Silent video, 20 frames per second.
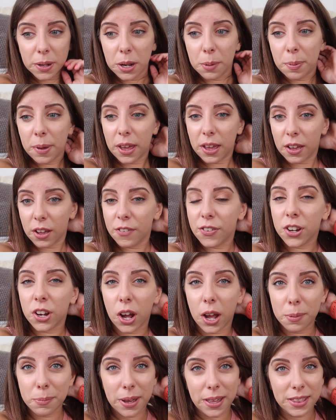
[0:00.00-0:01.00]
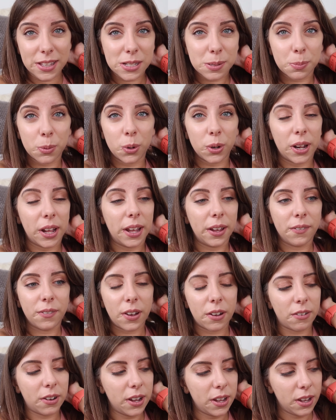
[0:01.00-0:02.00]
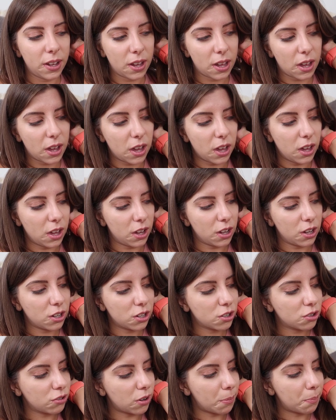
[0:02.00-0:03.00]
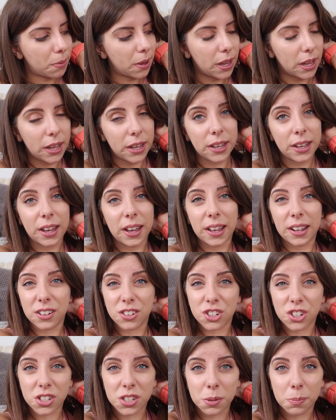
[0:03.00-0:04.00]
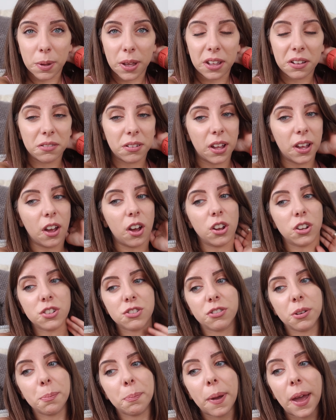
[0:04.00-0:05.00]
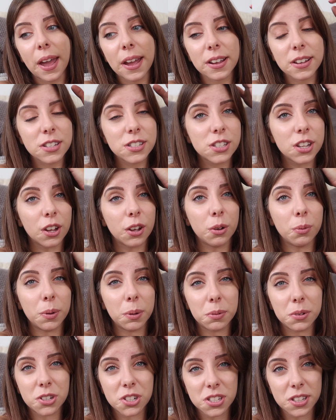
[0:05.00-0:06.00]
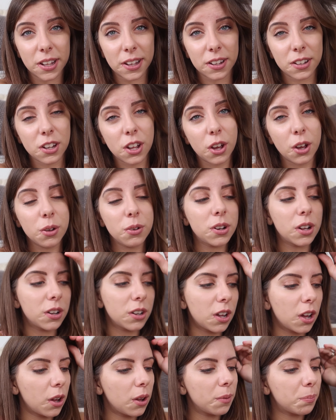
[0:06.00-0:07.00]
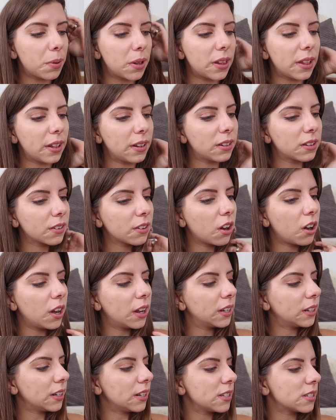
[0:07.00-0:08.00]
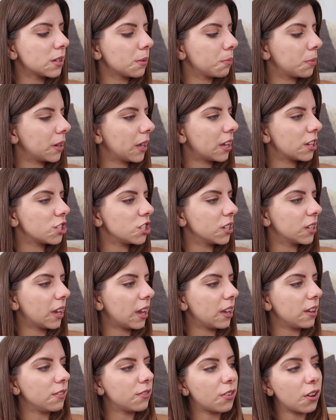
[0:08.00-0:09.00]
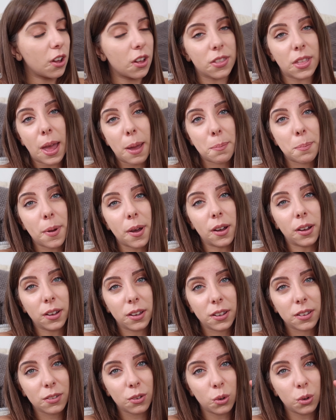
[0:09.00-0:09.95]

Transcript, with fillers: been a bit of a nightmare this morning, very uh, grumpy and just a bit like answering back. So we were just like, no, no, no. But then kindly somebody actually gave her that pug